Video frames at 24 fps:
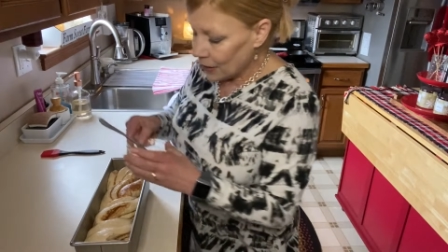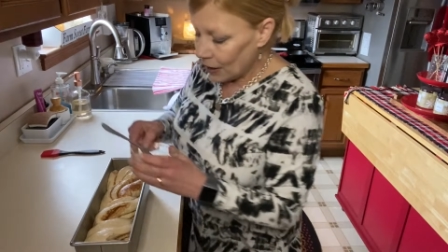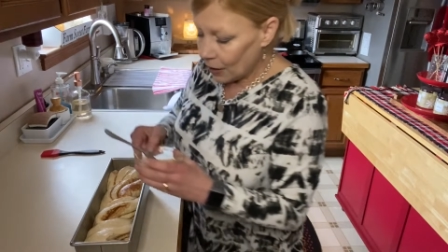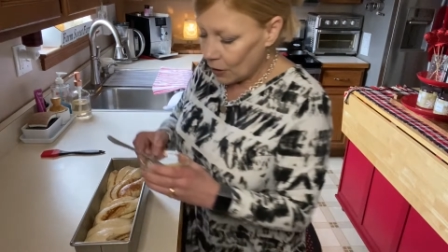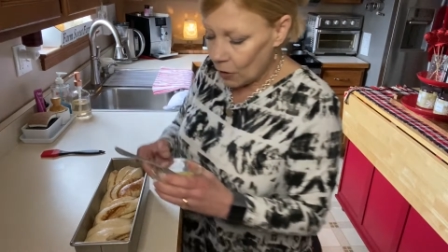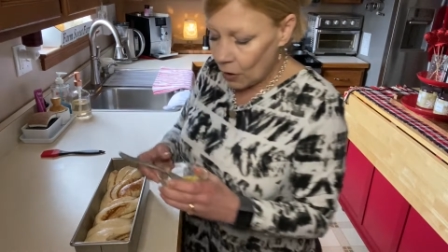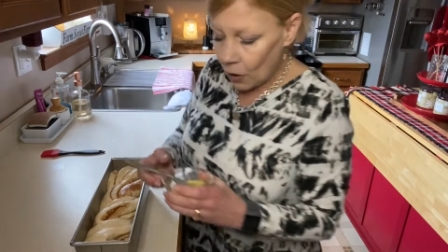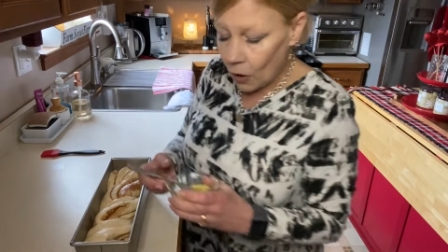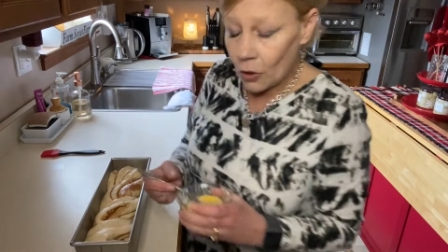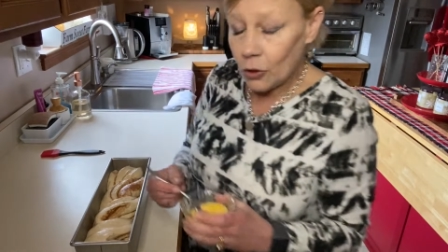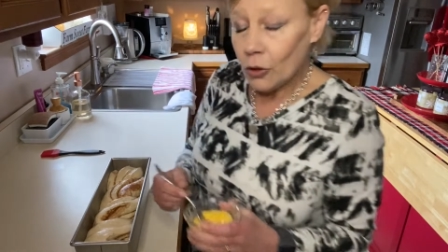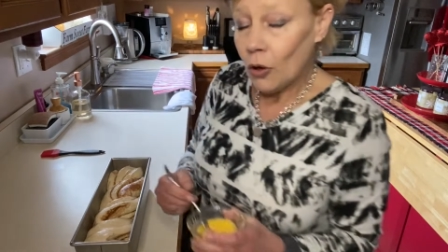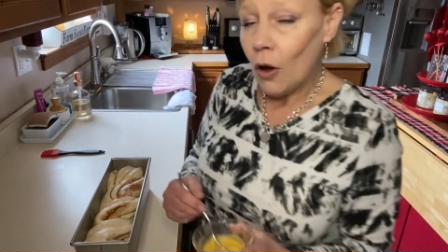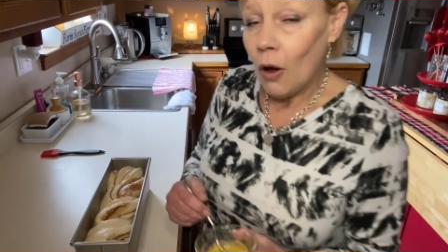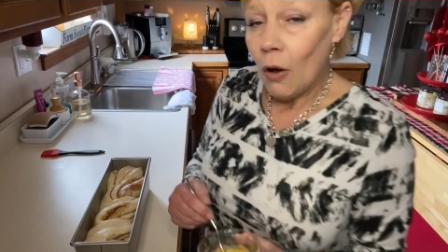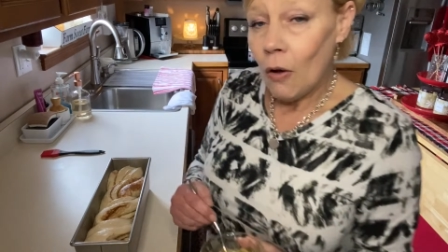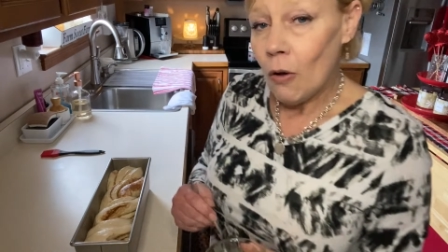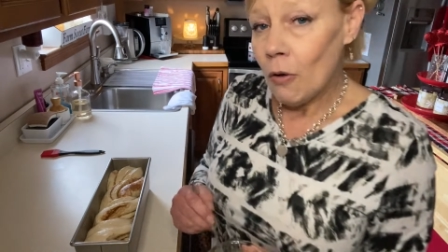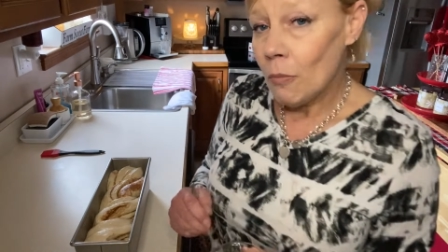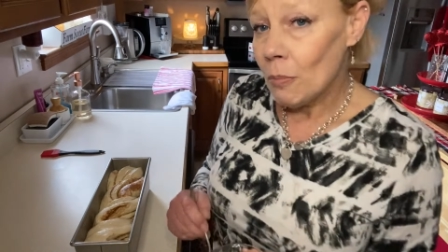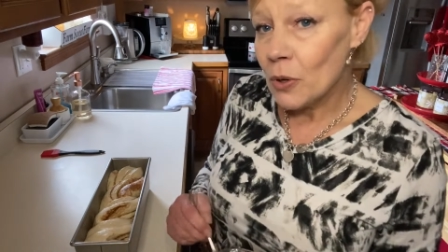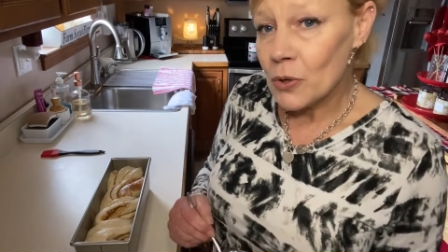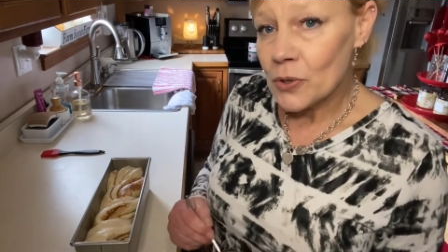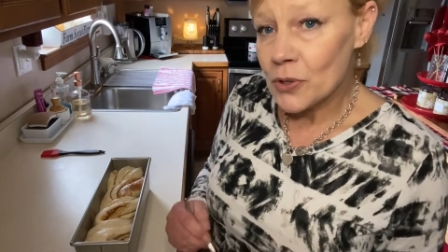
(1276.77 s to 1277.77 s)
now, on
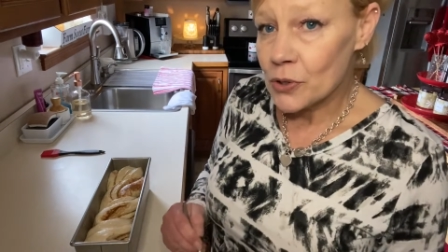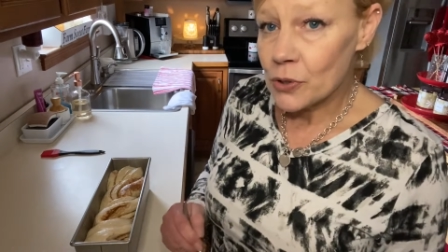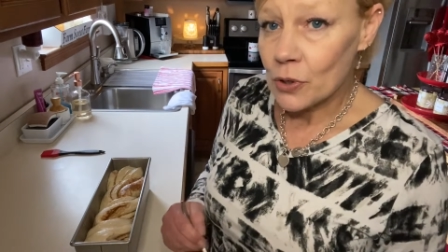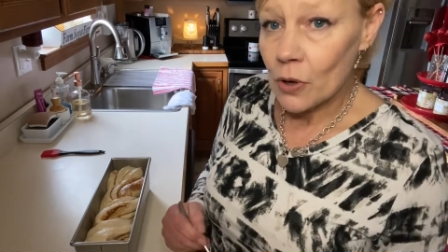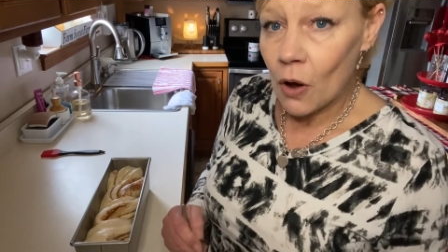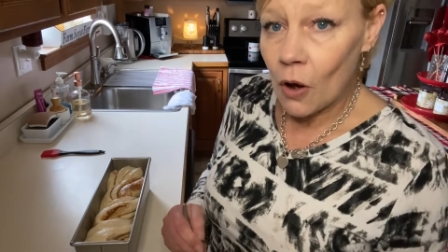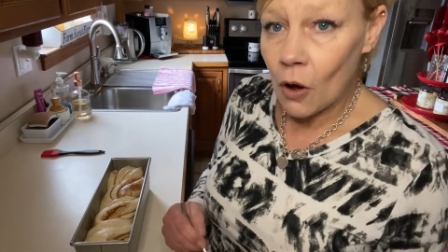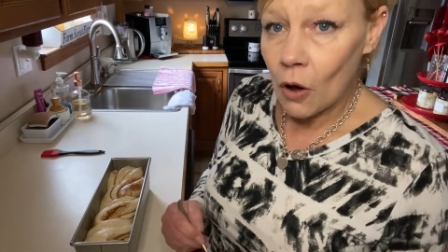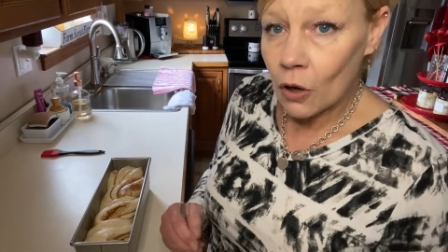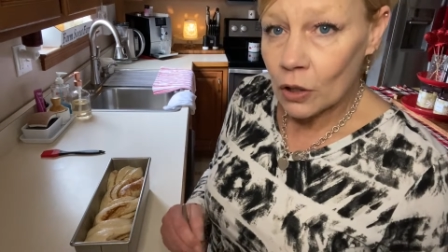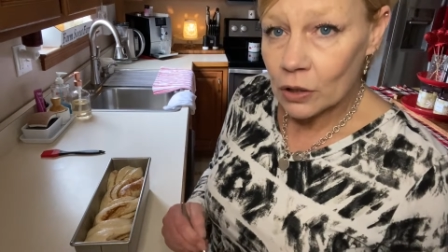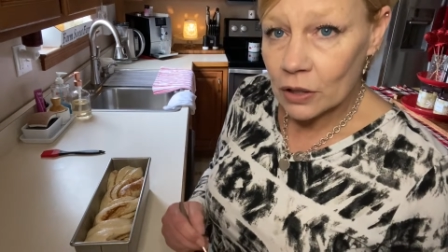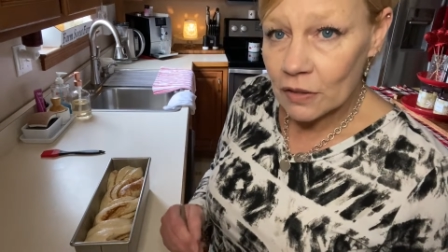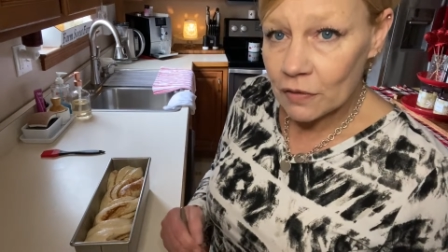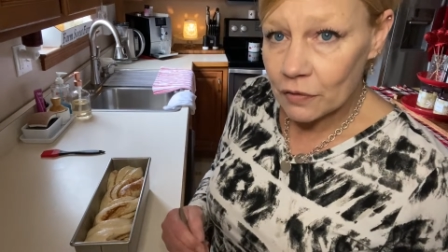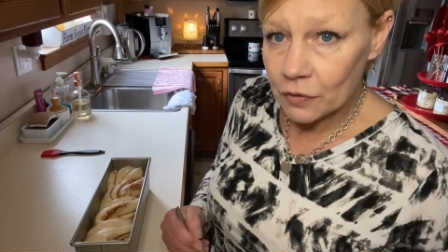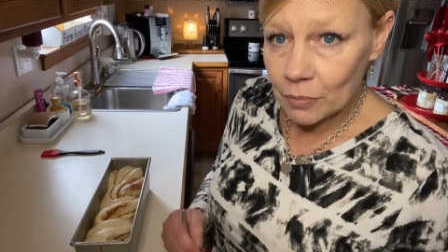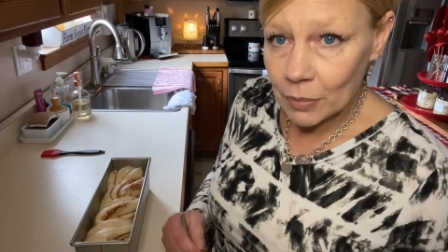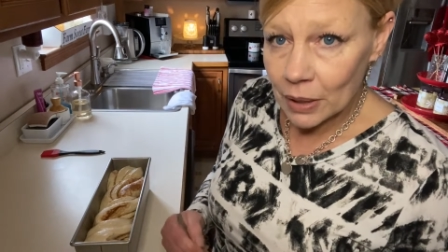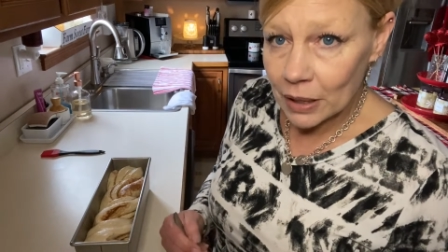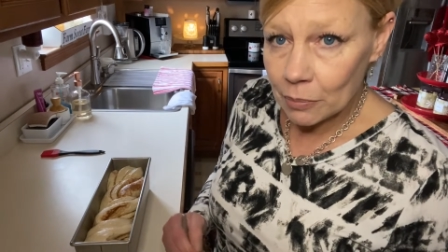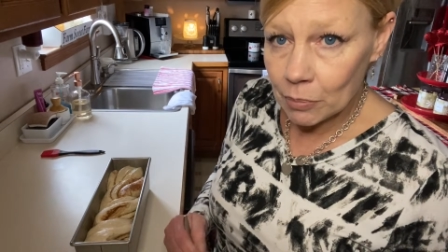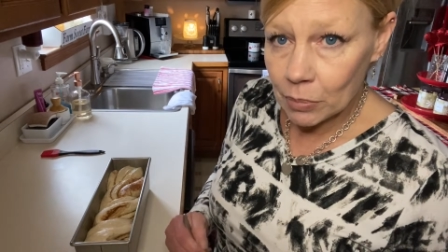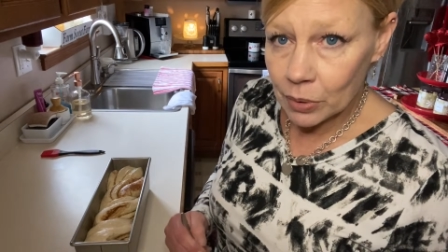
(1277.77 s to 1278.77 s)
almost all of
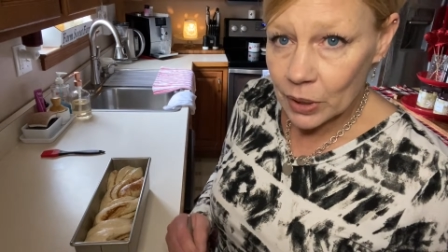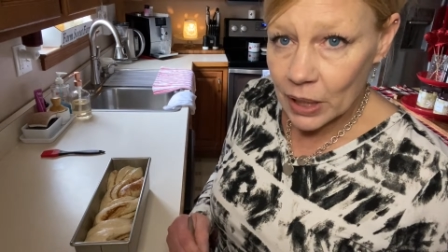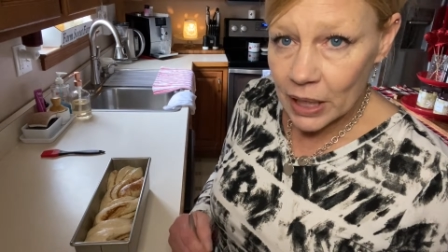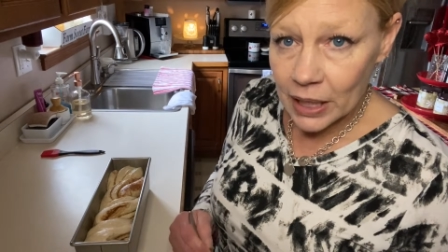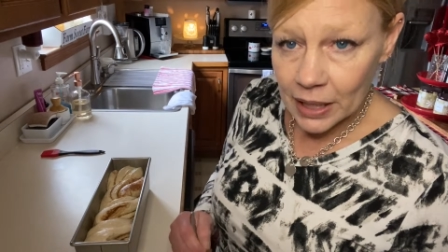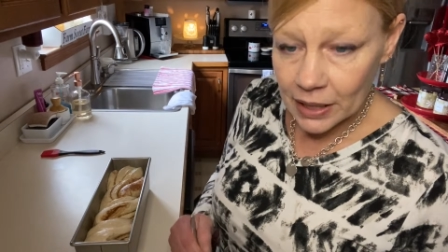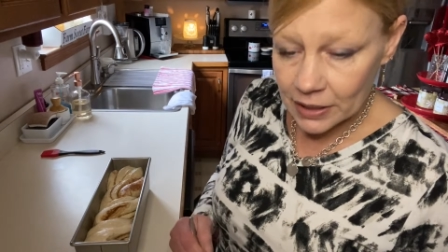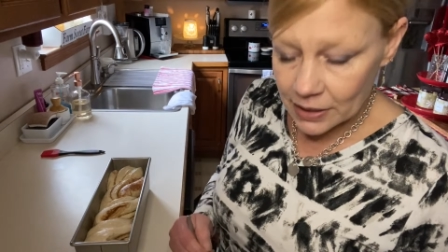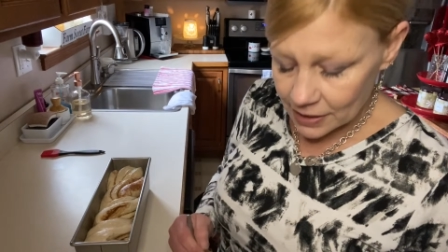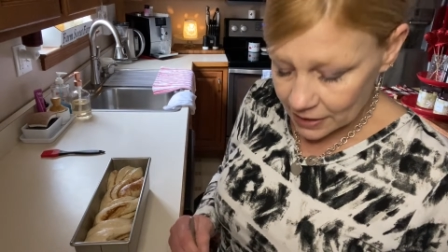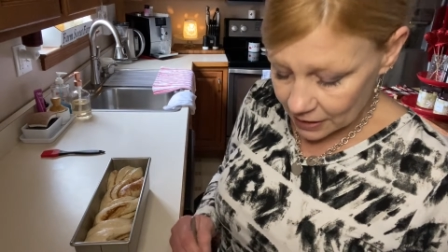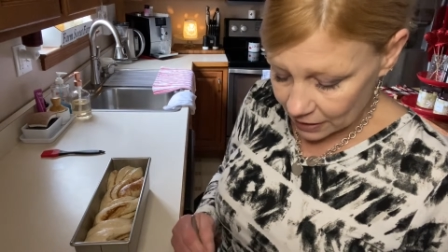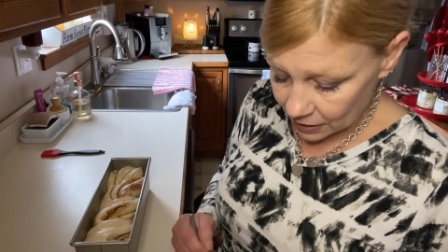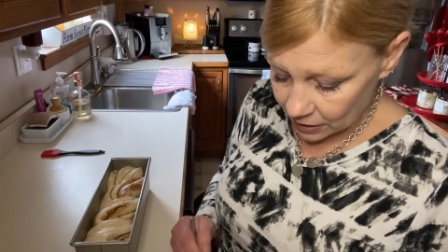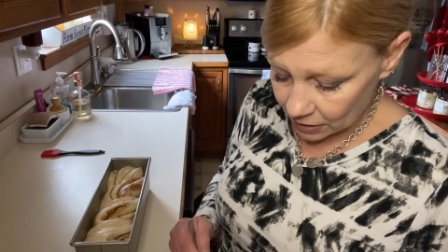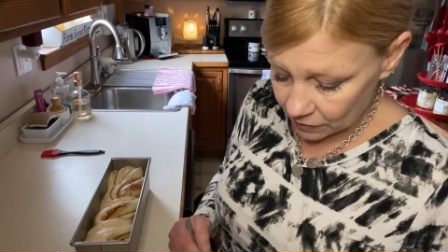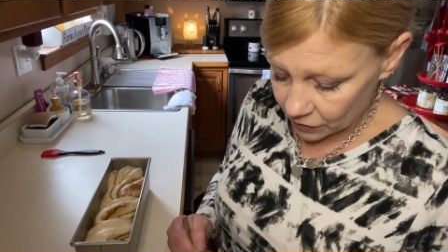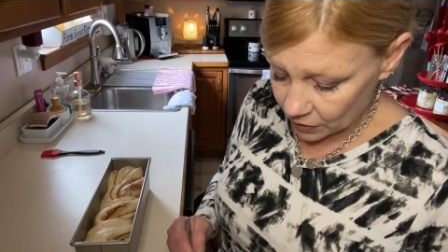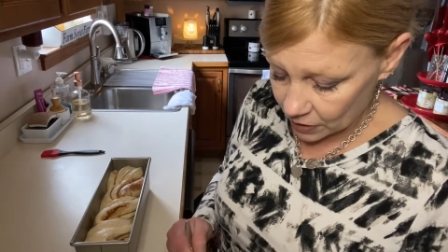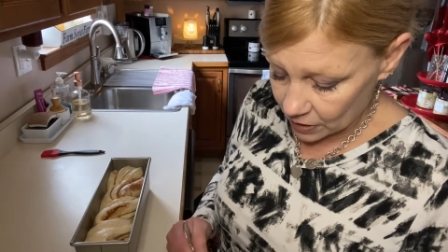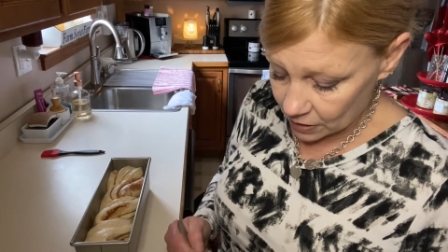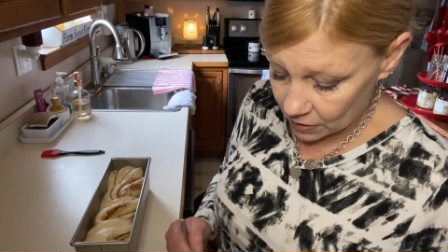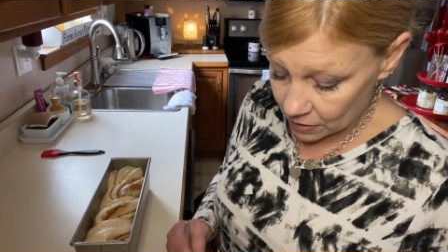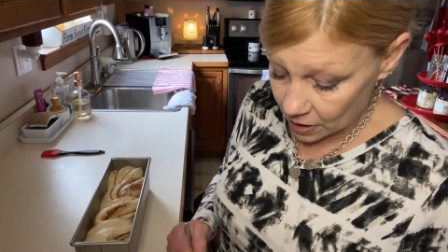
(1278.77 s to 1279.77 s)
my breads,
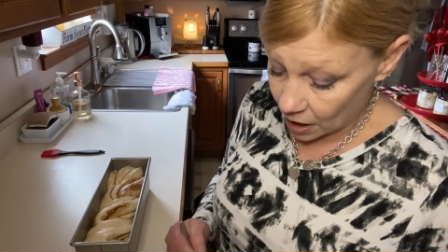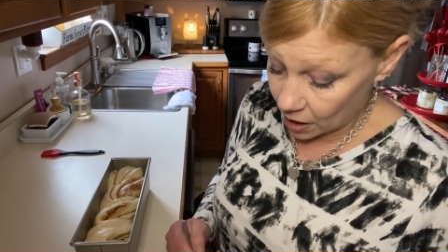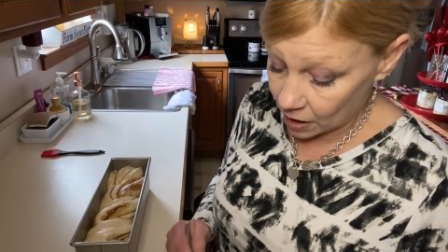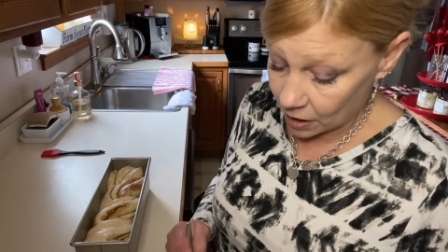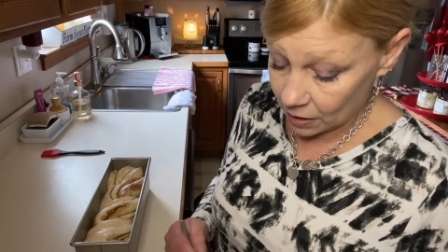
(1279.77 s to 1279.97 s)
even